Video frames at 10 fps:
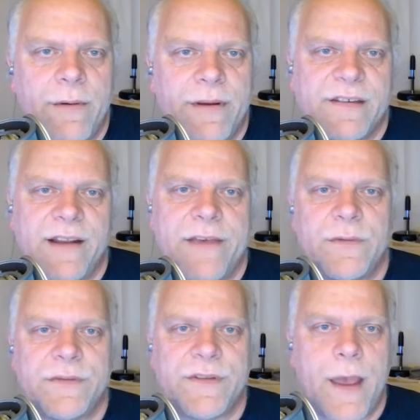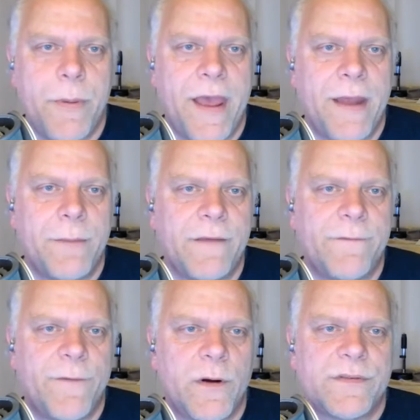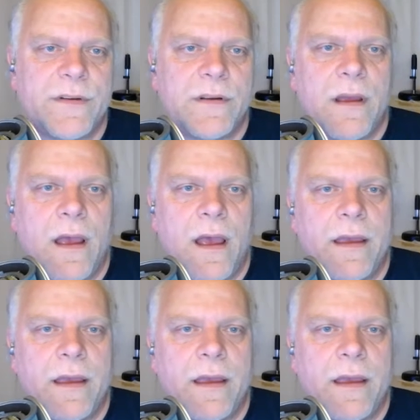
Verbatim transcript: iOS 11 to his iPad Mini first.